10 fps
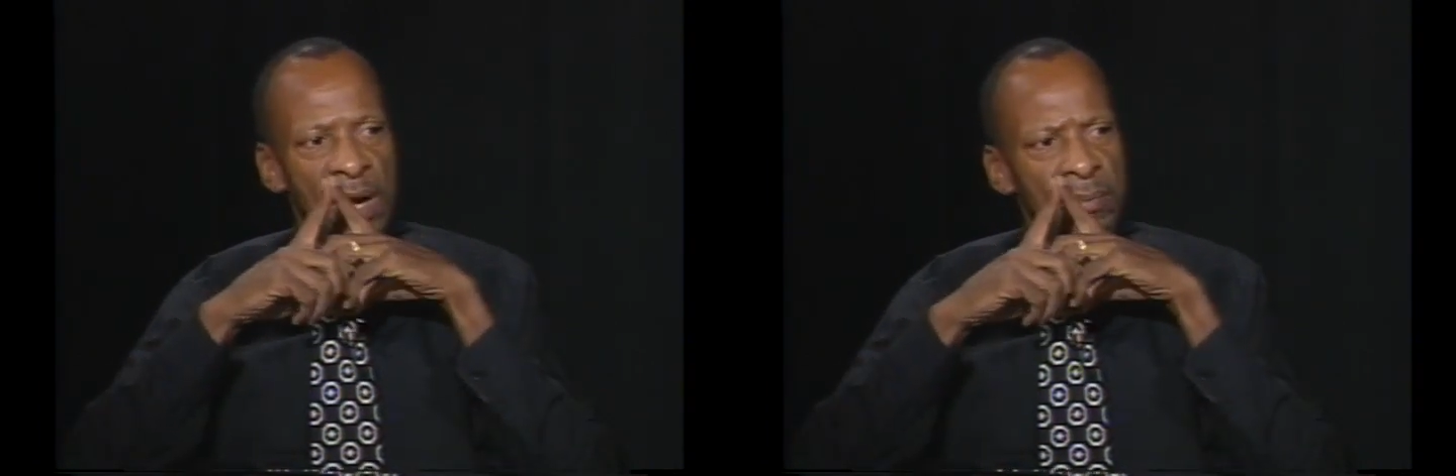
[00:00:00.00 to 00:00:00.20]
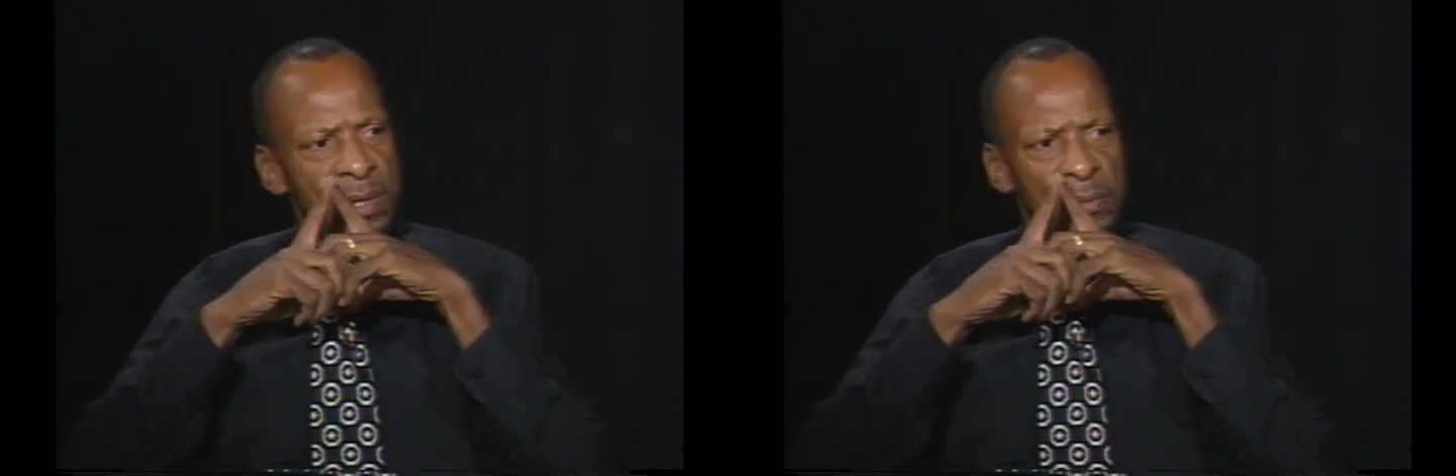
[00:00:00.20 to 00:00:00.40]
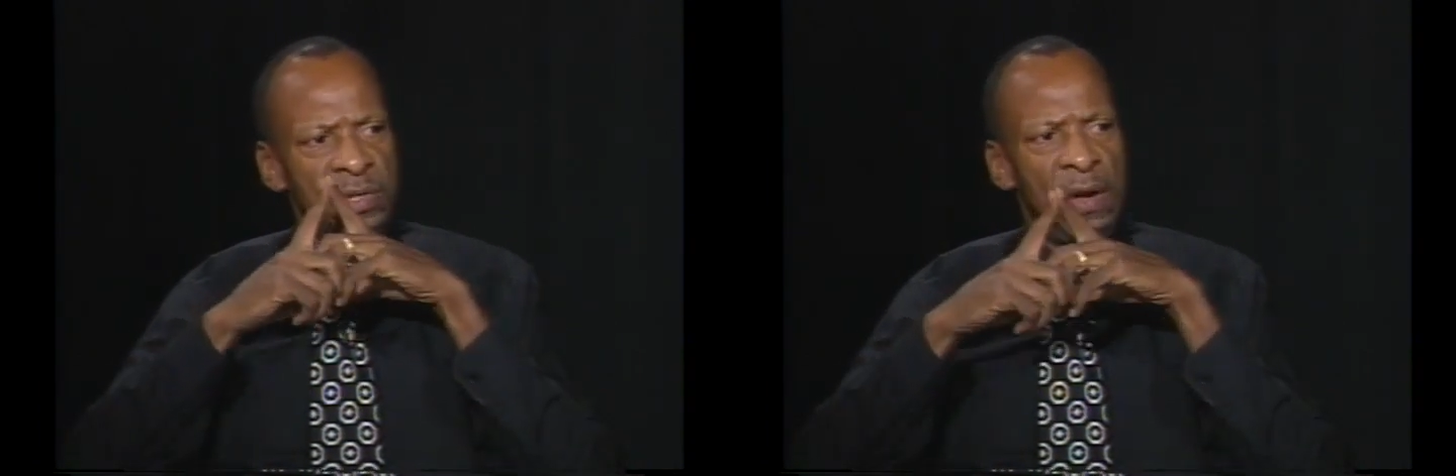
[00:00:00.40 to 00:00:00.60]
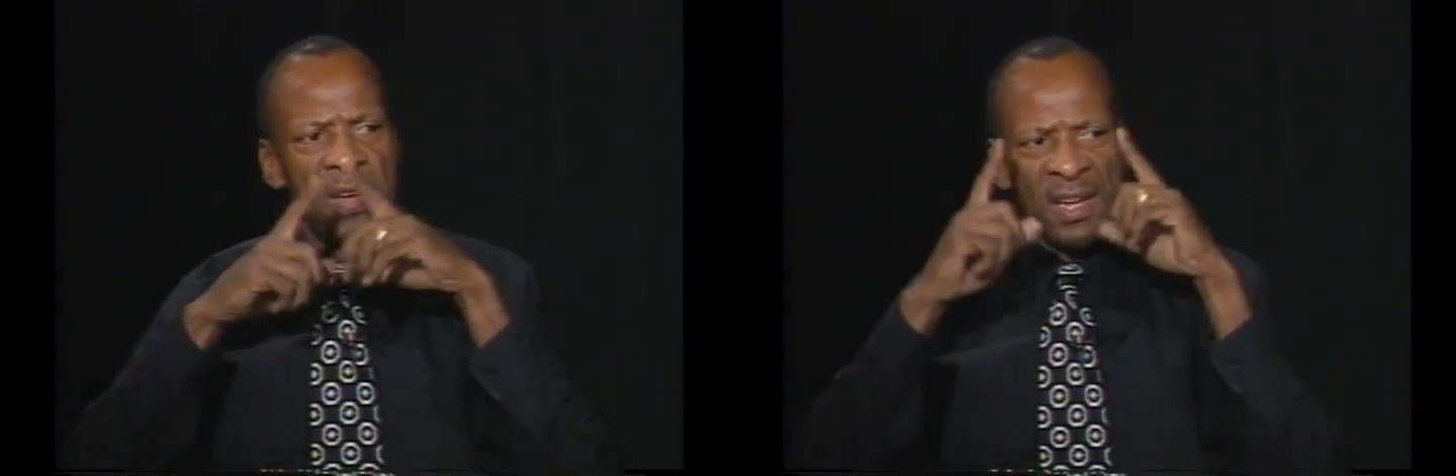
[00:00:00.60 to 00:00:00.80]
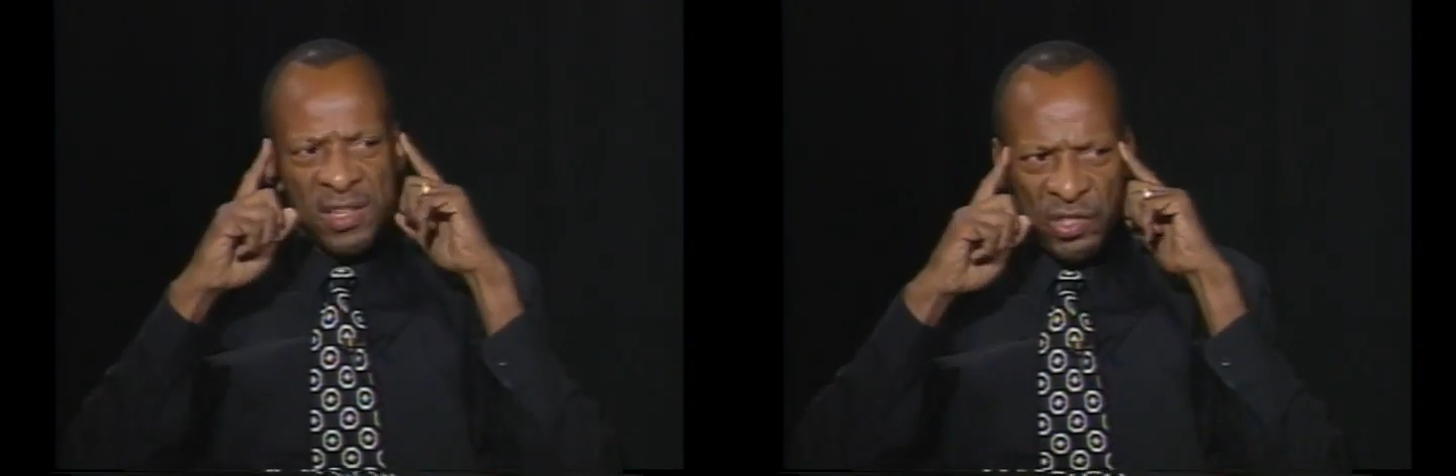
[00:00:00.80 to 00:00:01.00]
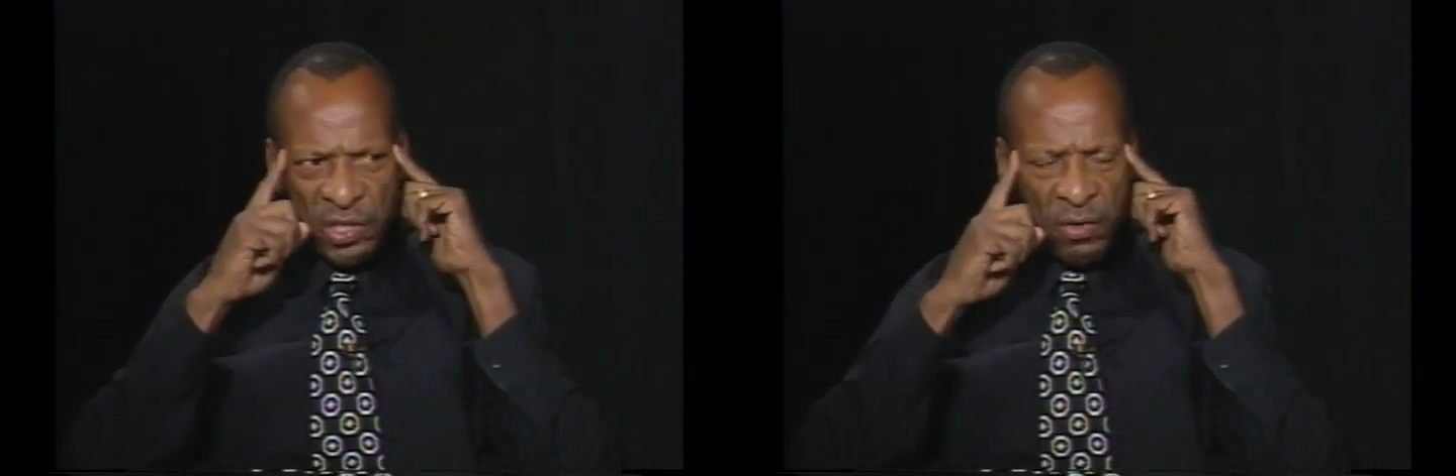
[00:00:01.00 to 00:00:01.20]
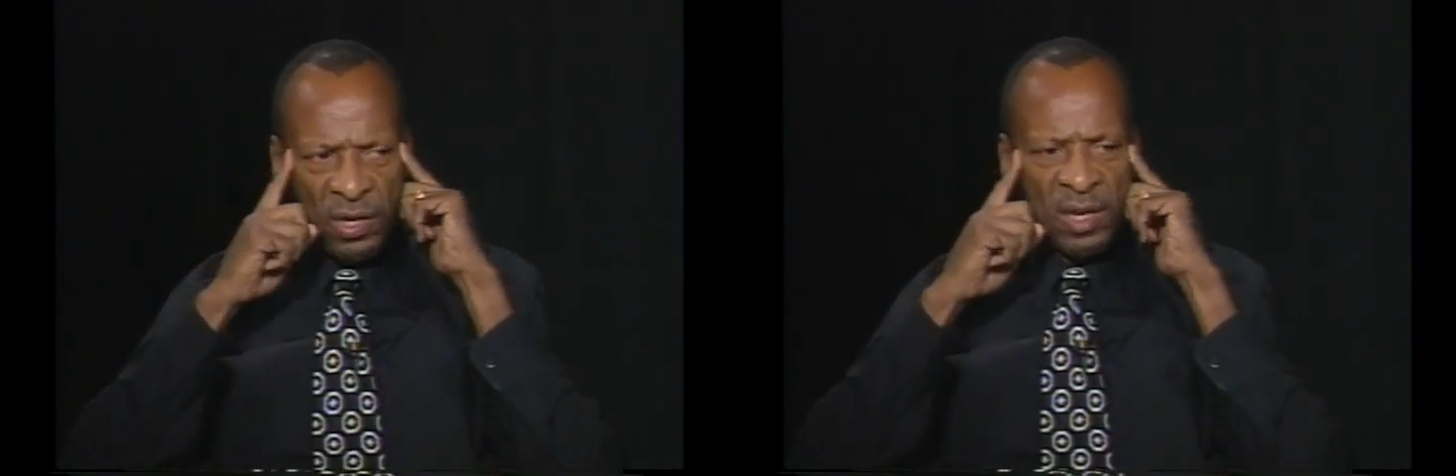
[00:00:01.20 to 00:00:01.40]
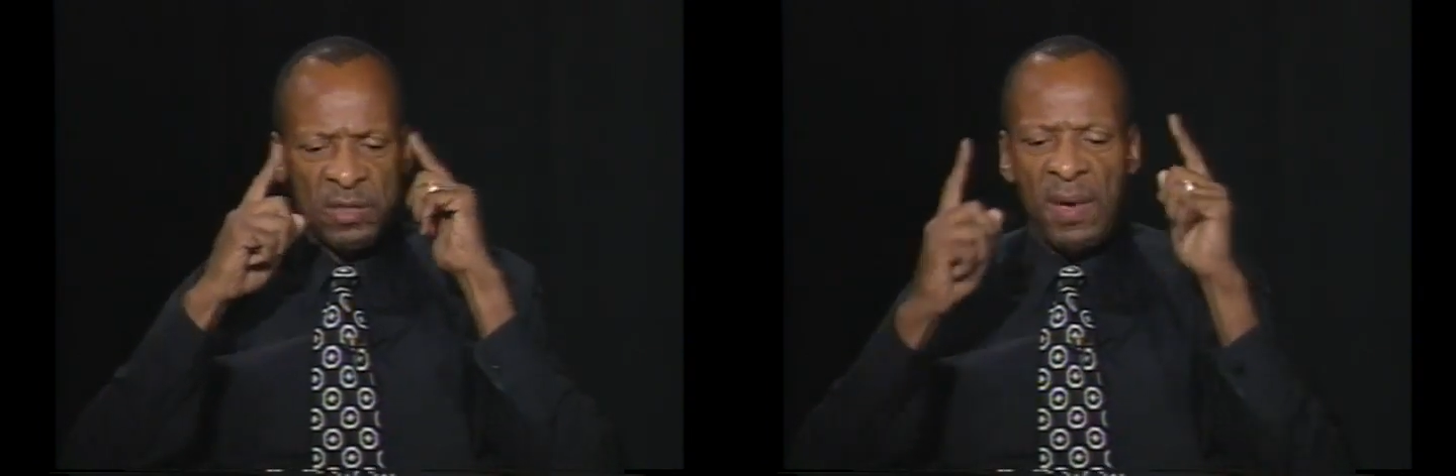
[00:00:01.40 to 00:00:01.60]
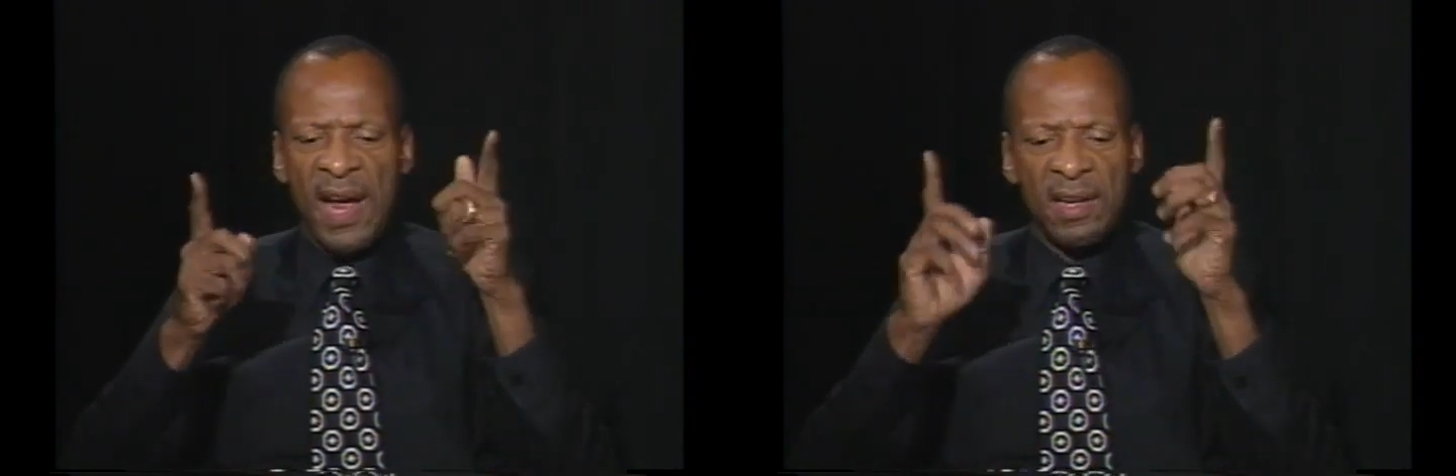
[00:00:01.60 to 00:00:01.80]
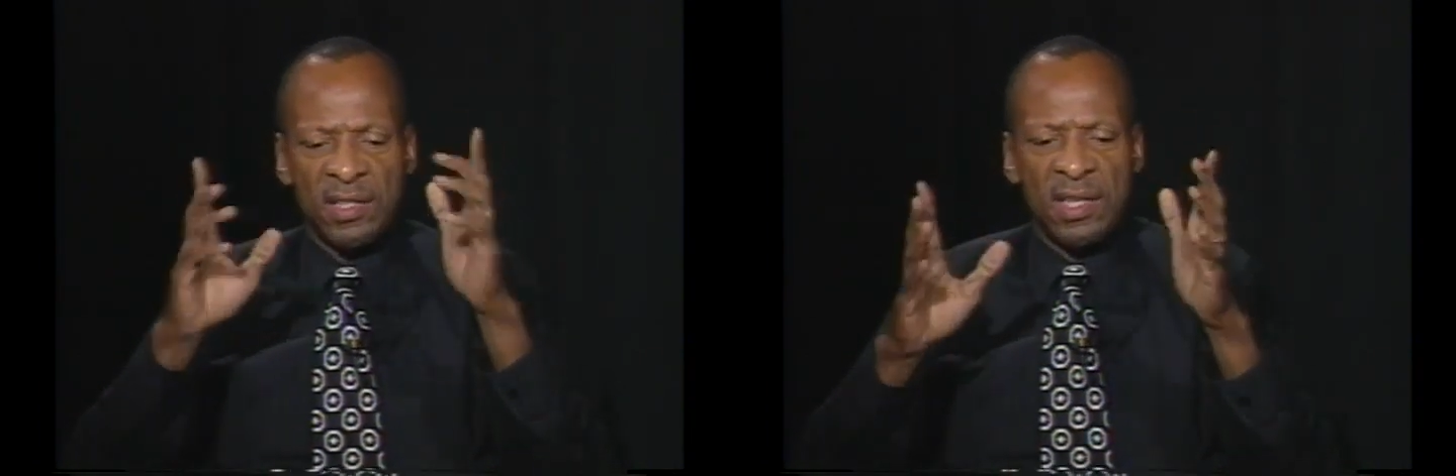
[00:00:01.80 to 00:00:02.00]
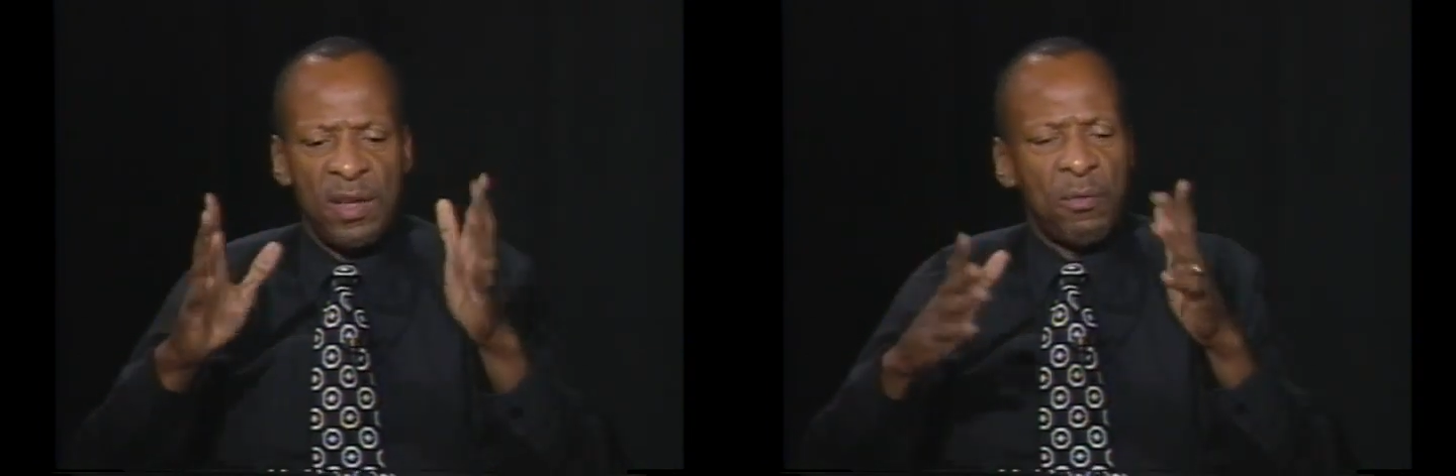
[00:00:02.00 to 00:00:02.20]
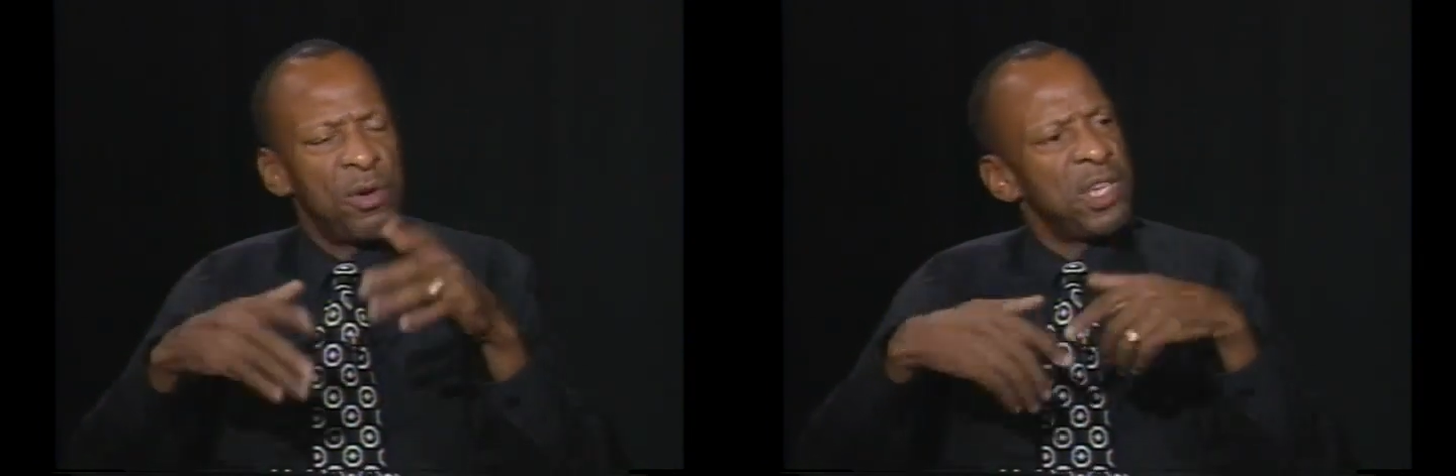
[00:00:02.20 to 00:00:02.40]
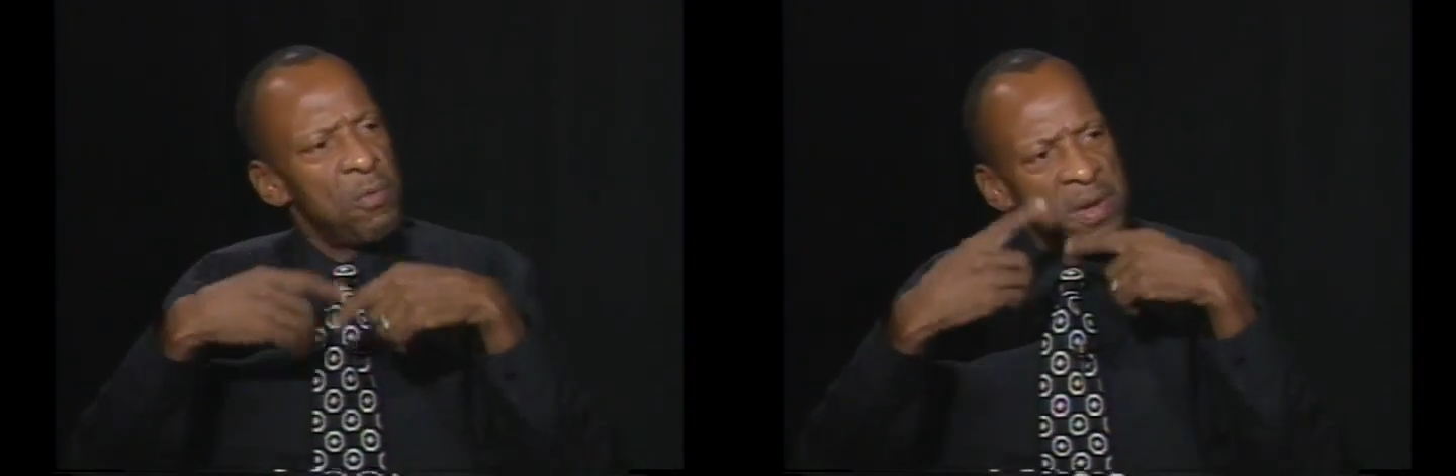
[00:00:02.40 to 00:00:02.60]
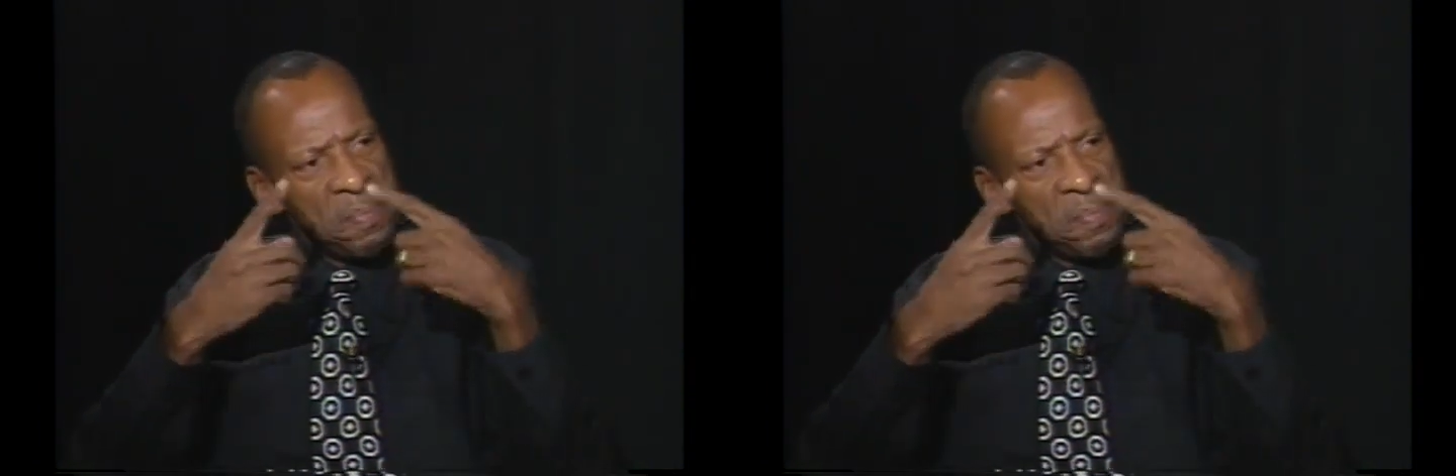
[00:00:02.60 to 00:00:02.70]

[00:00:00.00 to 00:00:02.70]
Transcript: he considered in his mind, in other words, he repented.